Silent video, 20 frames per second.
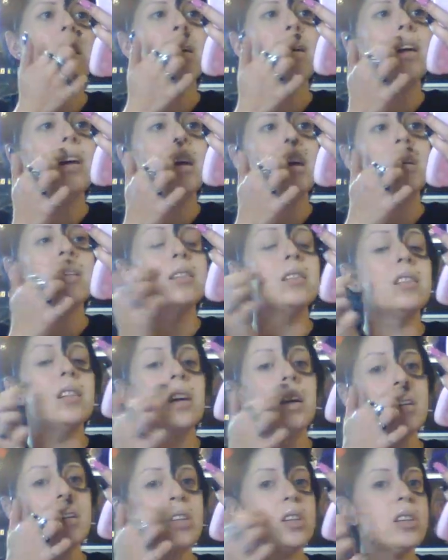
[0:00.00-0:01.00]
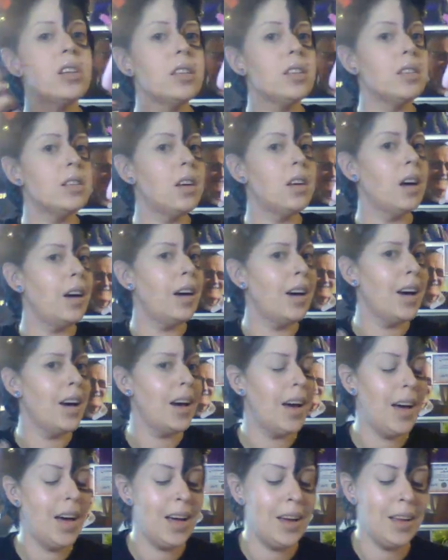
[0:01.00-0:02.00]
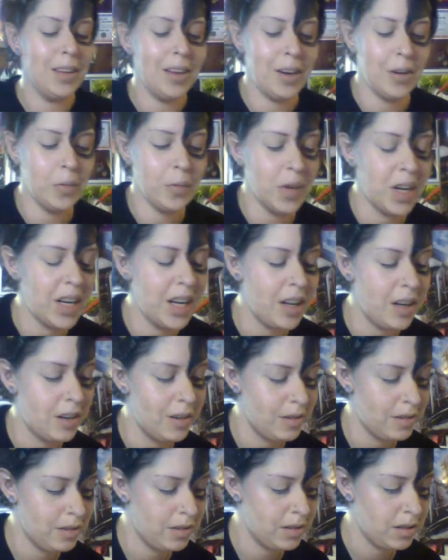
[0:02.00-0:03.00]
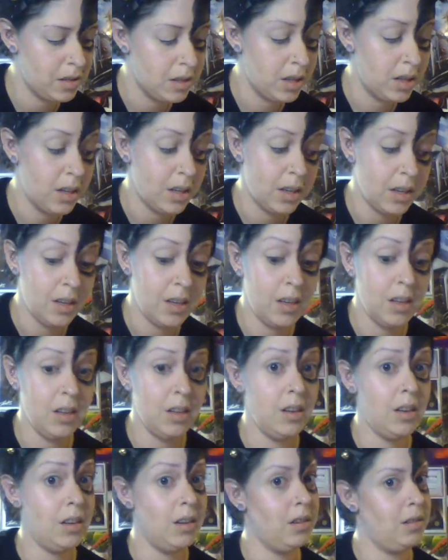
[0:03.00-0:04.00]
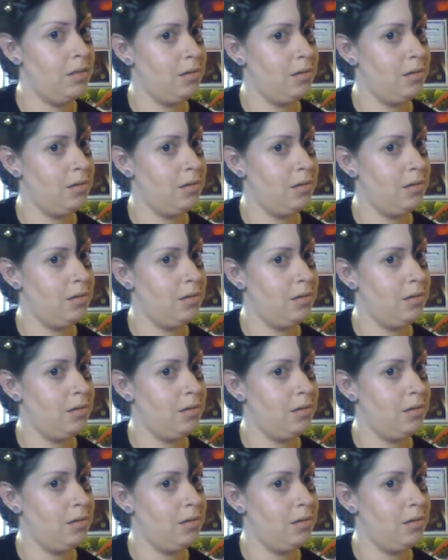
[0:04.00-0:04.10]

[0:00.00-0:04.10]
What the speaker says: as the Huntress, Helena Wayne. Yeah.